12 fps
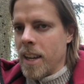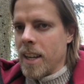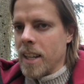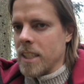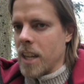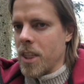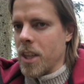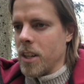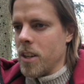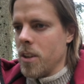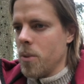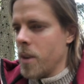has nothing
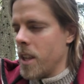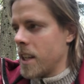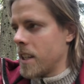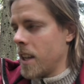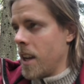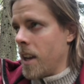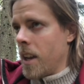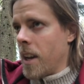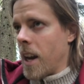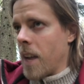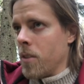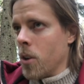to do with it.
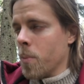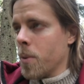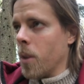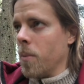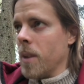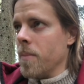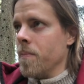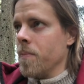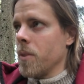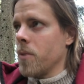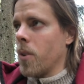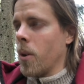I have no
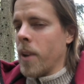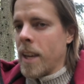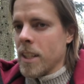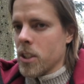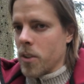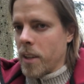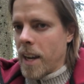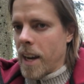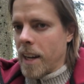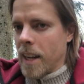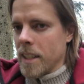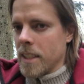problem following any sort of
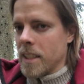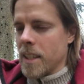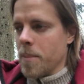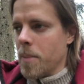guidelines,